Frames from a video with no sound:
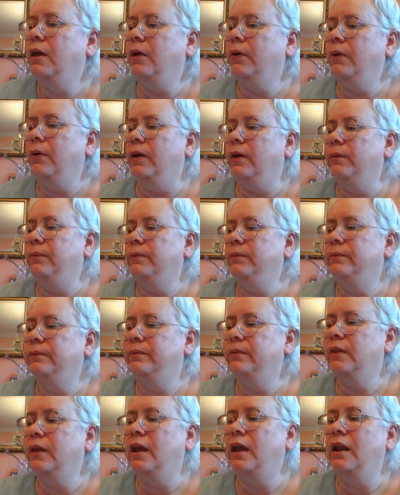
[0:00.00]
Okay,
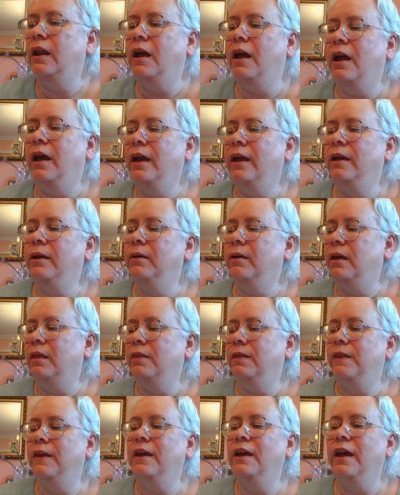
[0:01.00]
and I
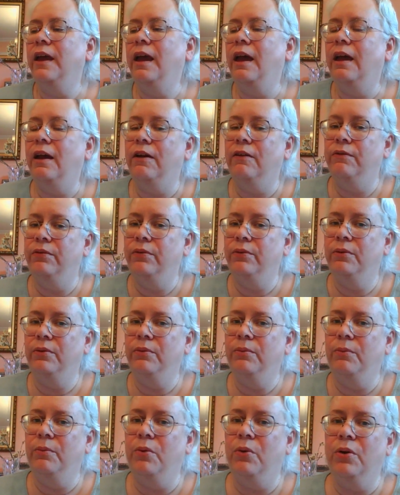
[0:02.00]
think I have
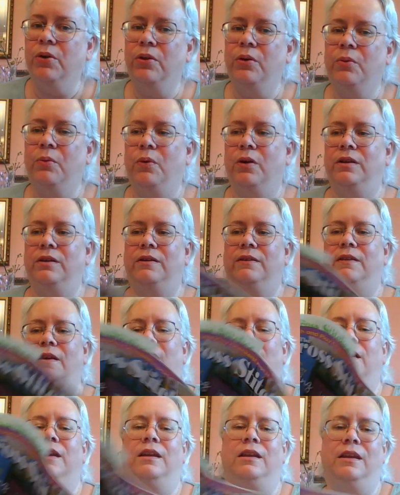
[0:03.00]
more than one
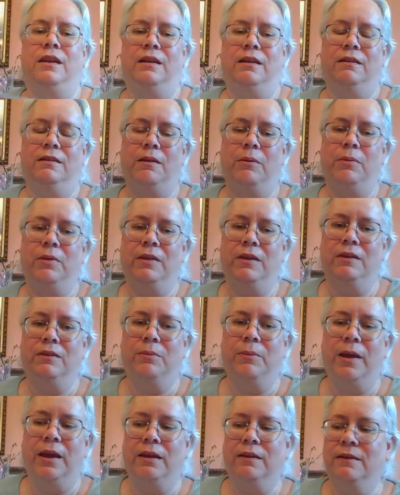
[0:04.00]
design in some of
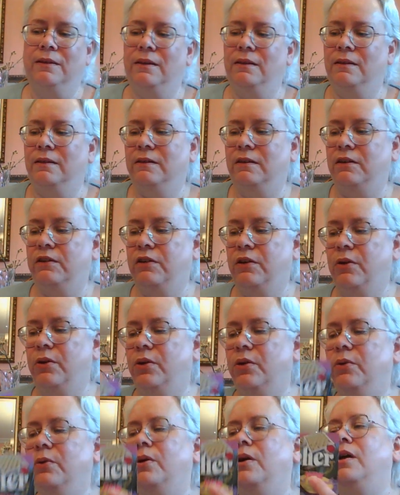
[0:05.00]
these magazines to show
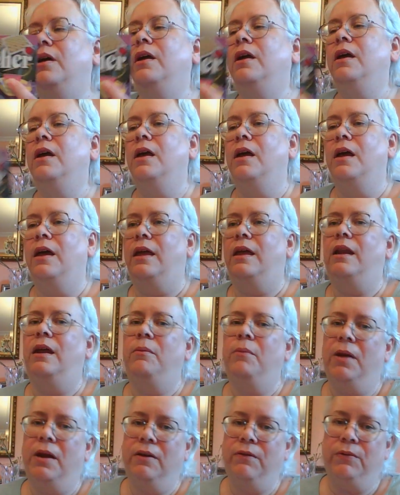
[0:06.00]
you that
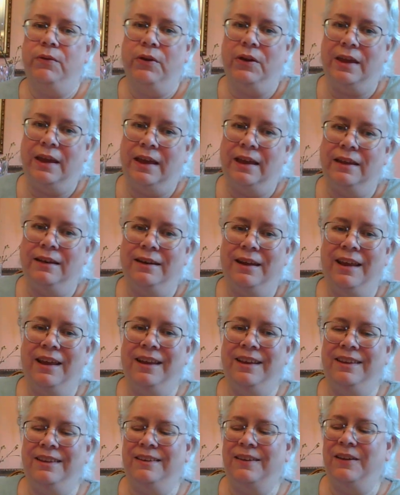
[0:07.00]
I might forget.
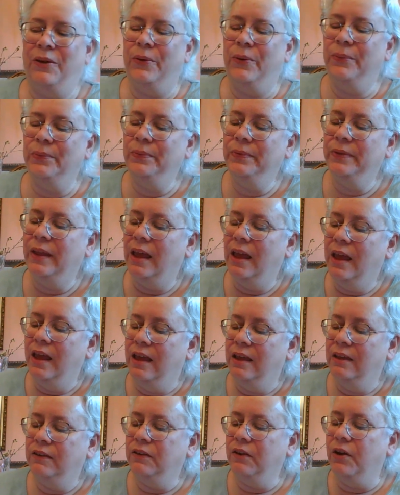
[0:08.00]
So
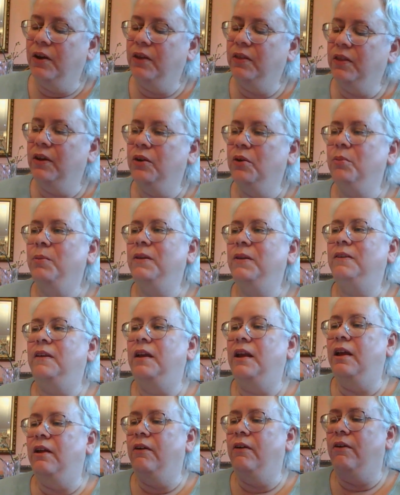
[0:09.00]
sorry that you're
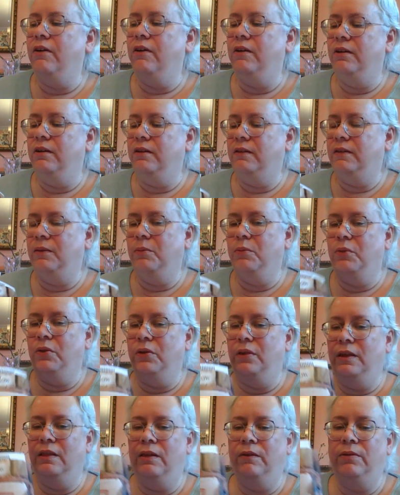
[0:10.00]
missing out on some
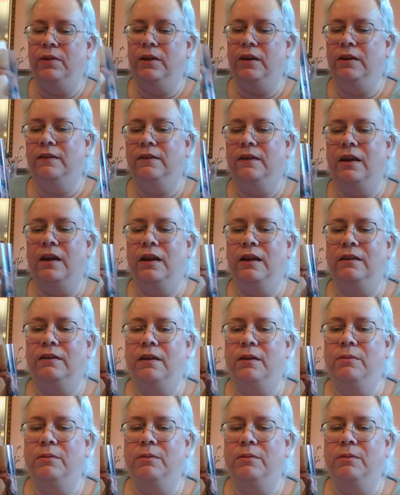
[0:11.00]
really lovely designs.